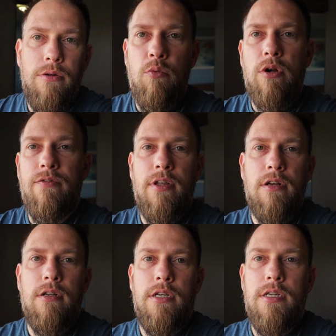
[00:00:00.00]
What I've
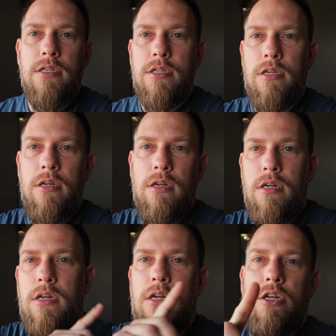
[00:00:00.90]
done is
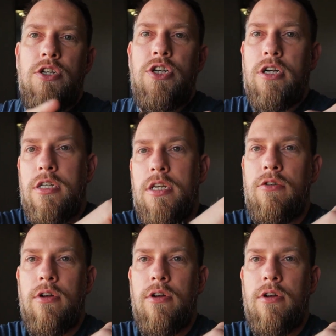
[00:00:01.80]
chucked,